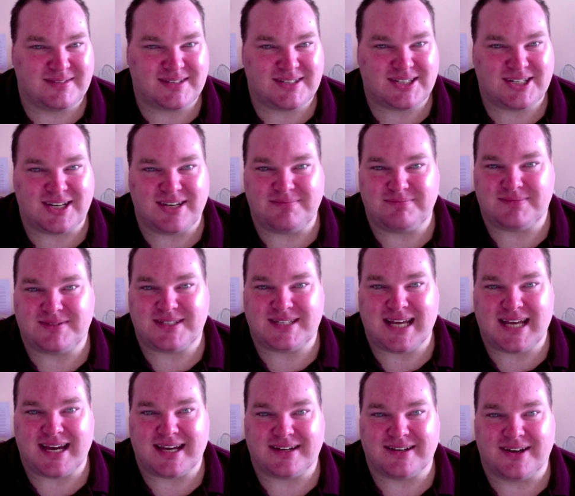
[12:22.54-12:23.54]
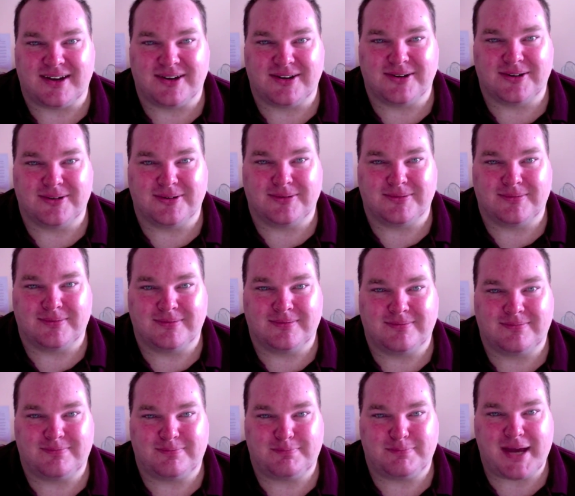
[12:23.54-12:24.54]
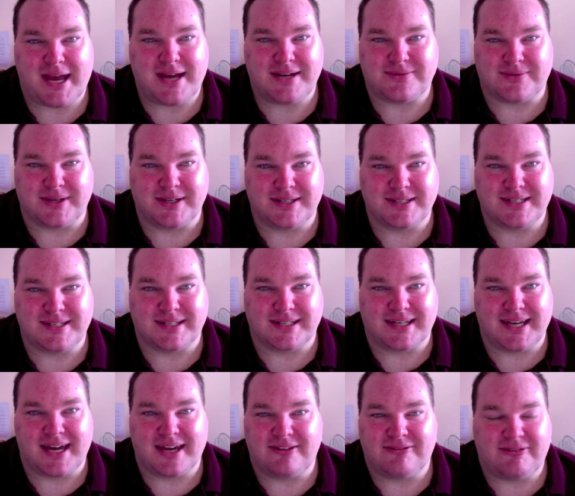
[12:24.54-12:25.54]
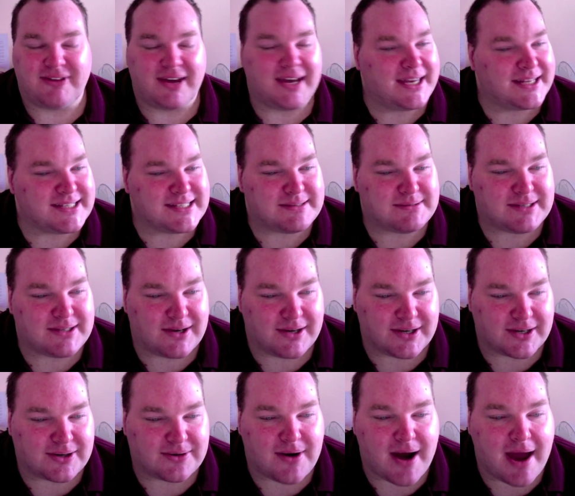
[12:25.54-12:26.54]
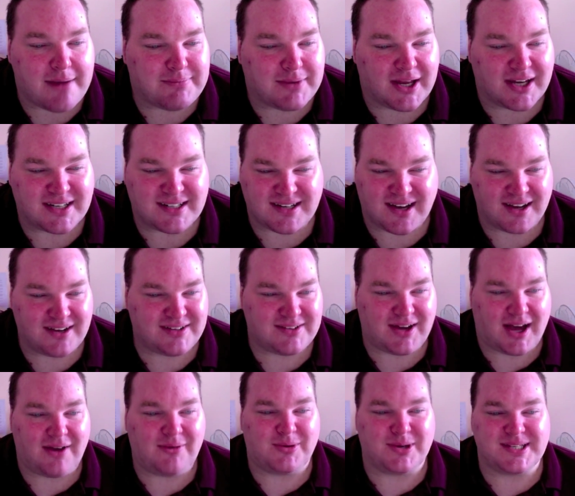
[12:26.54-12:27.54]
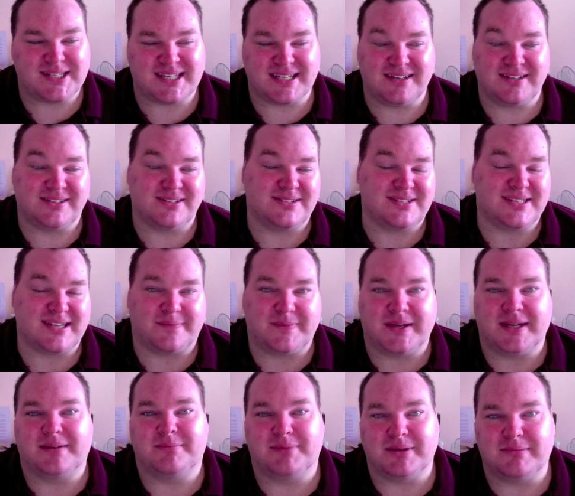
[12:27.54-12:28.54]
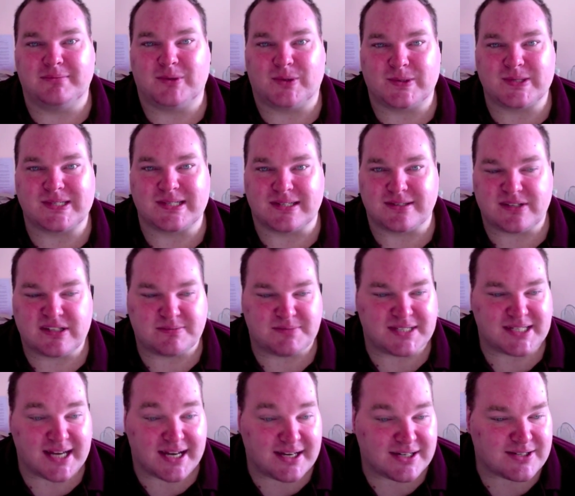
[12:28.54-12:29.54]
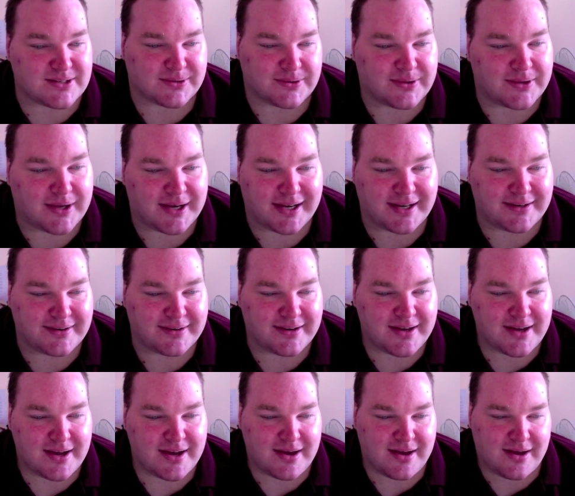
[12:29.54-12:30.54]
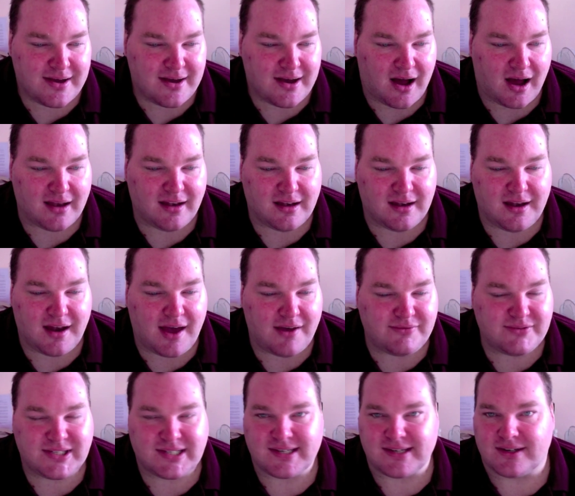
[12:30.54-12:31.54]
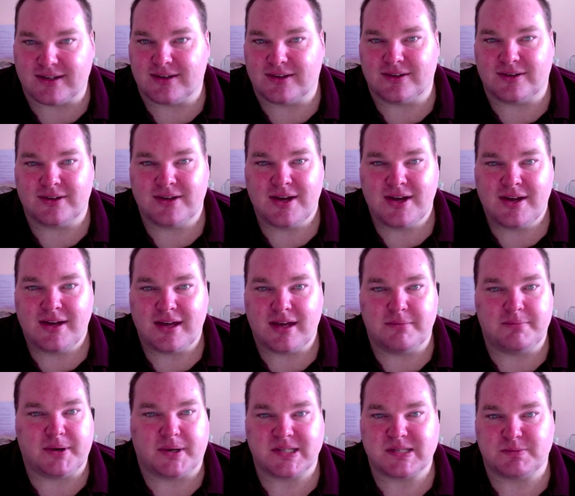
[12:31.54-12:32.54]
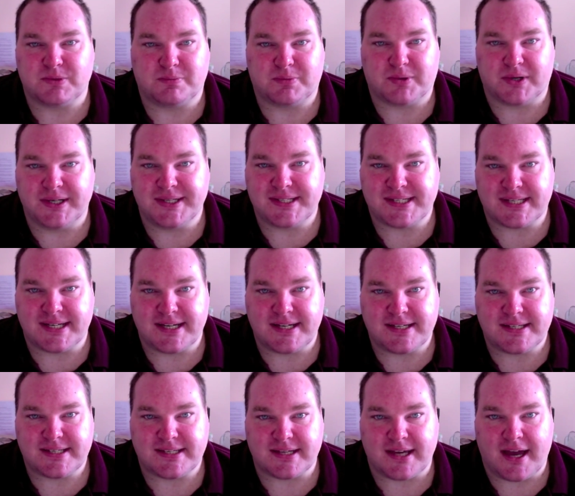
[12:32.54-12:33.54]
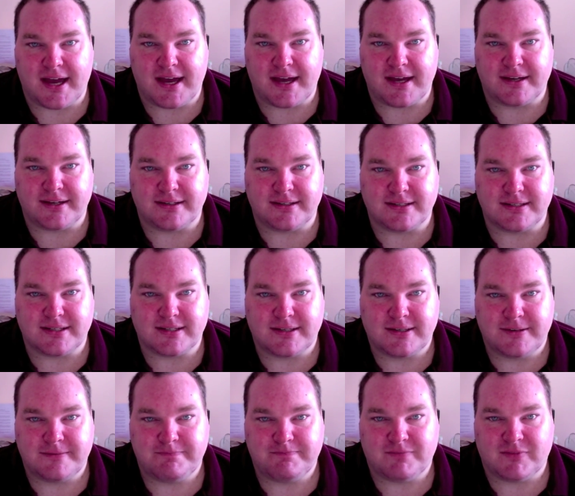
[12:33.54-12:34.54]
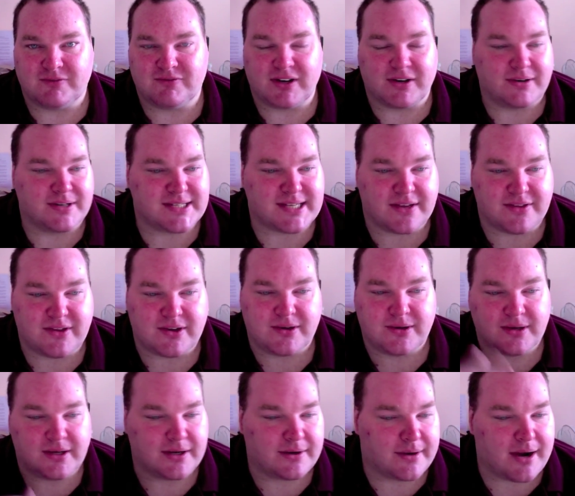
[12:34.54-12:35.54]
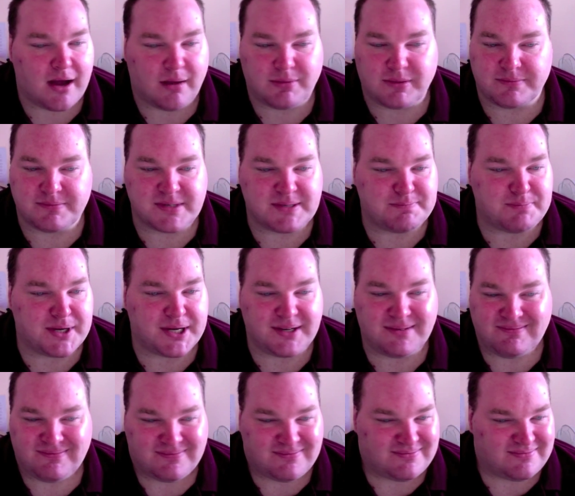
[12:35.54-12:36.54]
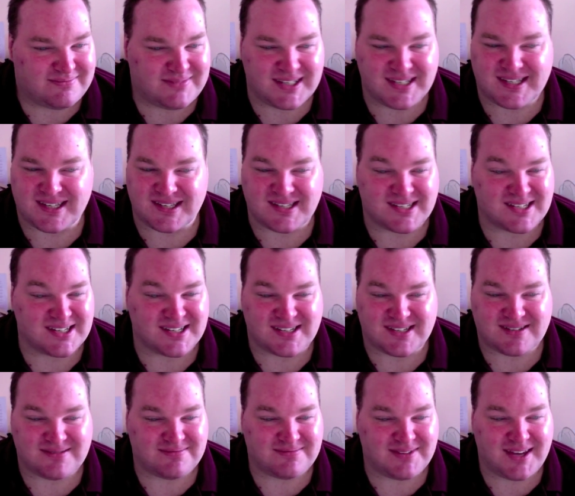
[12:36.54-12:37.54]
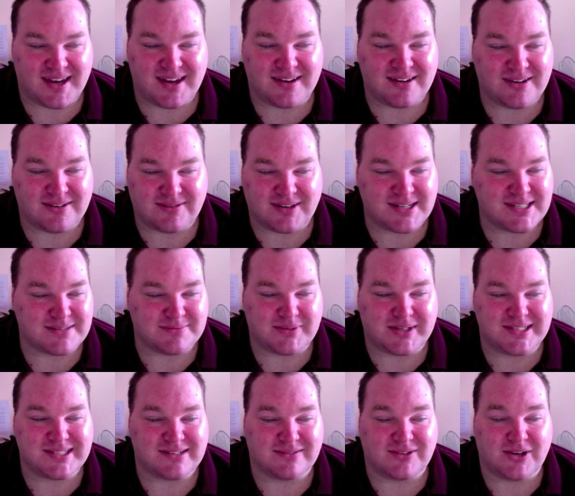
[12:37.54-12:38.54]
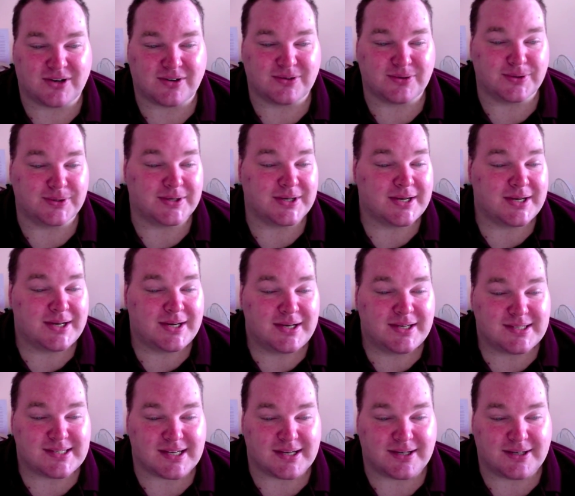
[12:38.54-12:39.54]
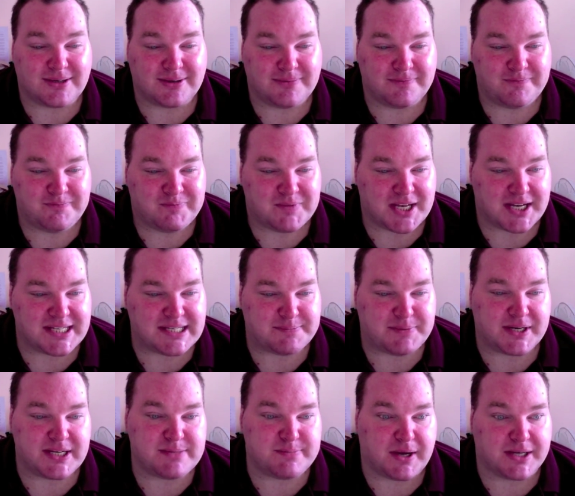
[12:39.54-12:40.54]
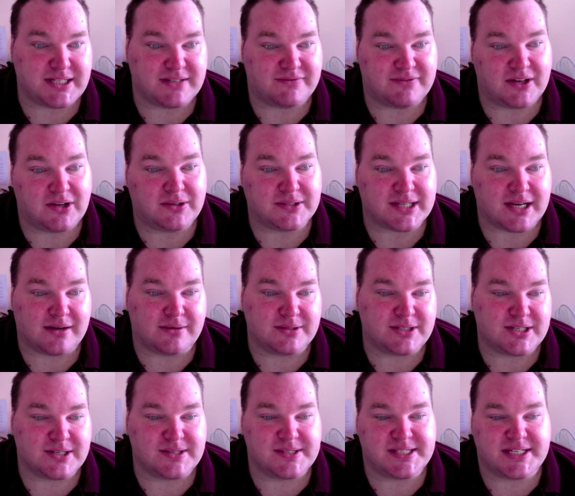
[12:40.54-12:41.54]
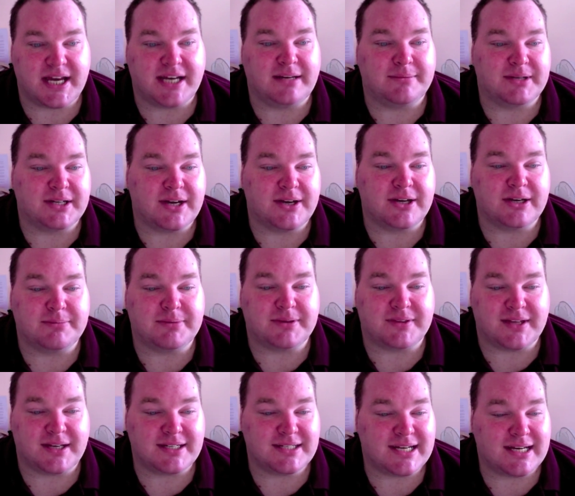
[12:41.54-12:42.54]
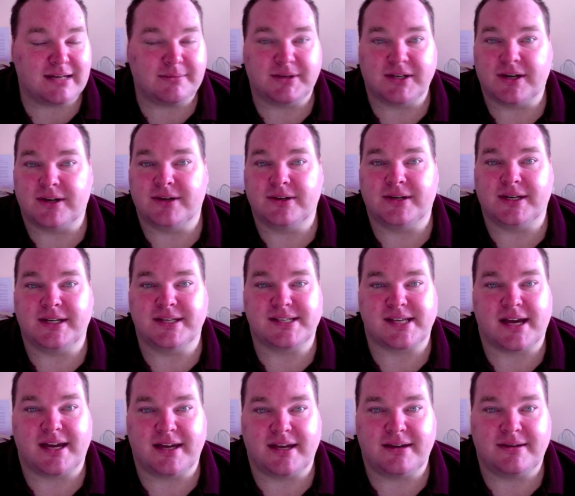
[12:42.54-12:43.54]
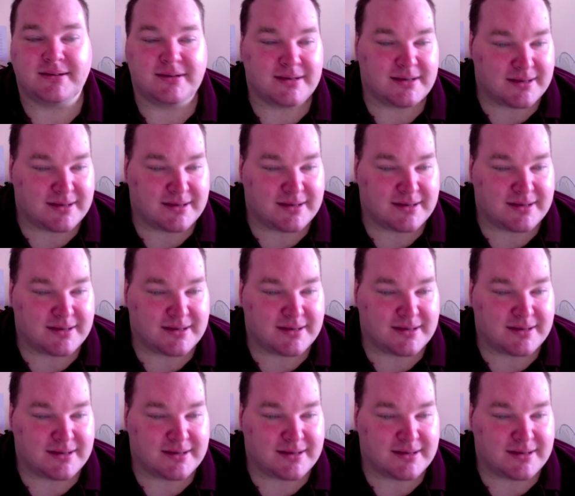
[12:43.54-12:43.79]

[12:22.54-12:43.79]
cheap techno pandering to the gay fans kind of crap. Like, I want to see her do something a bit more sort of substantial, and I loved sort of Impossible Princess and various other earlier albums, but this is just, yeah, her recent ones are not good. So I suppose by default I would choose Danny Minogue, but then Danny Minogue is a